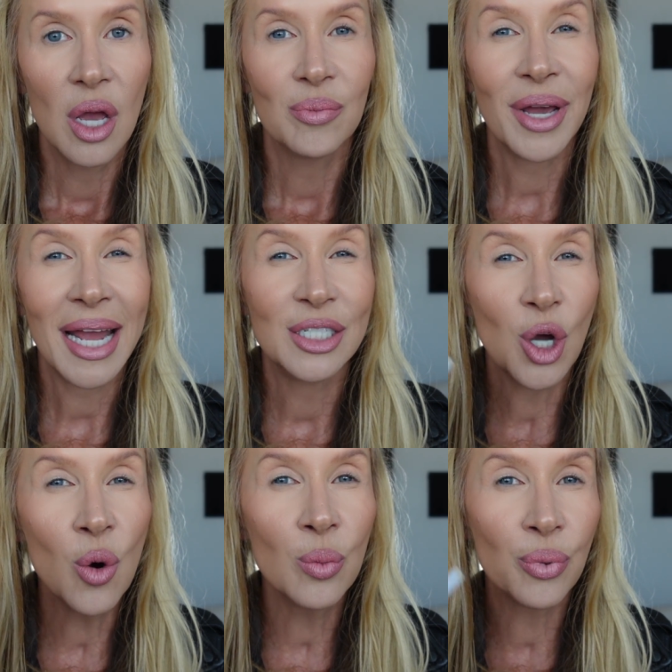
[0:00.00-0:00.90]
but I
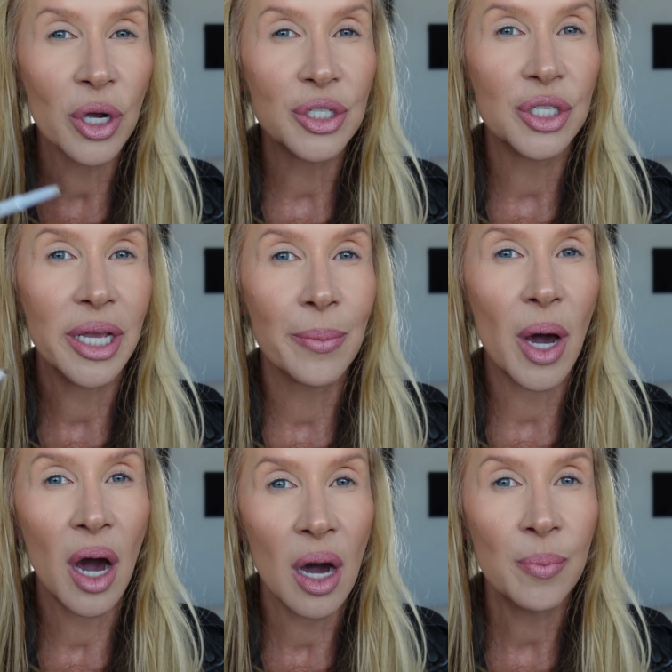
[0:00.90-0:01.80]
don't brush them
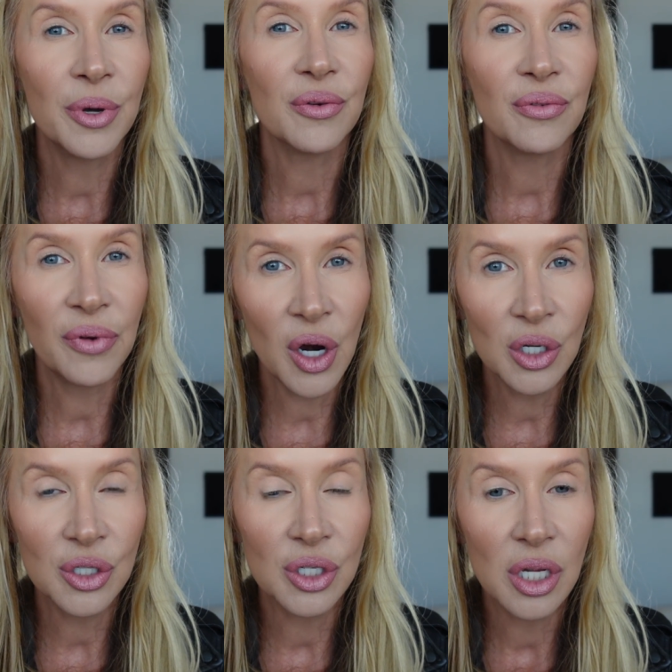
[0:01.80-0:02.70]
up
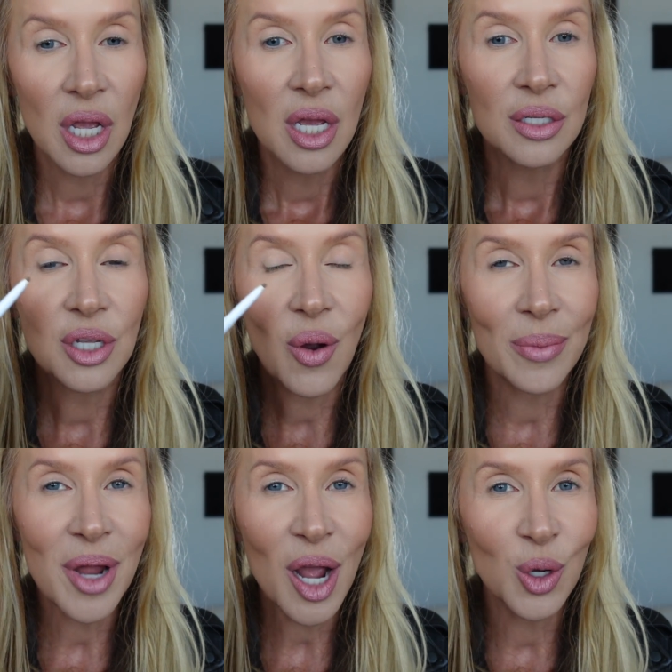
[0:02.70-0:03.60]
first. So I'm
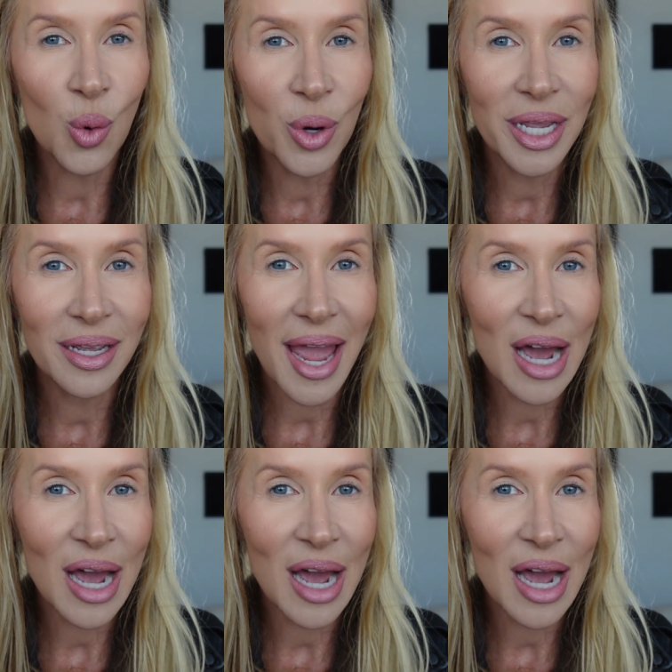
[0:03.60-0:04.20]
not going